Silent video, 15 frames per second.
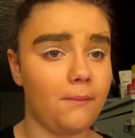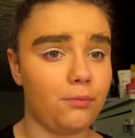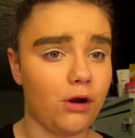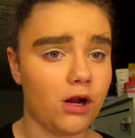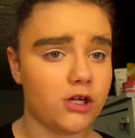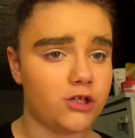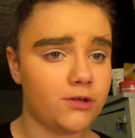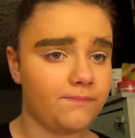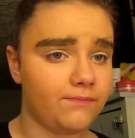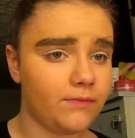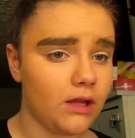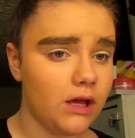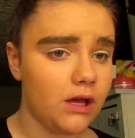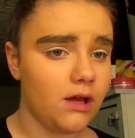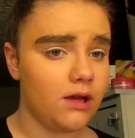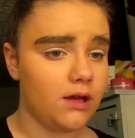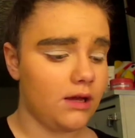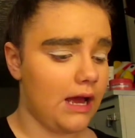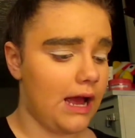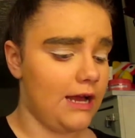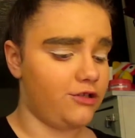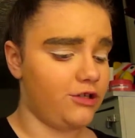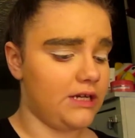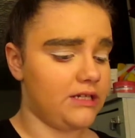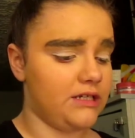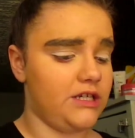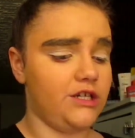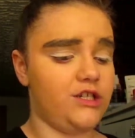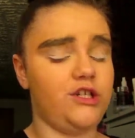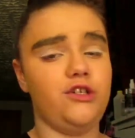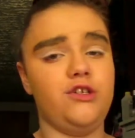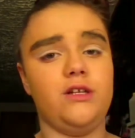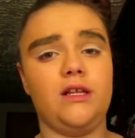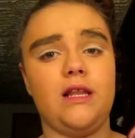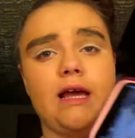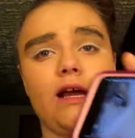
brush. As you guys can see, she's using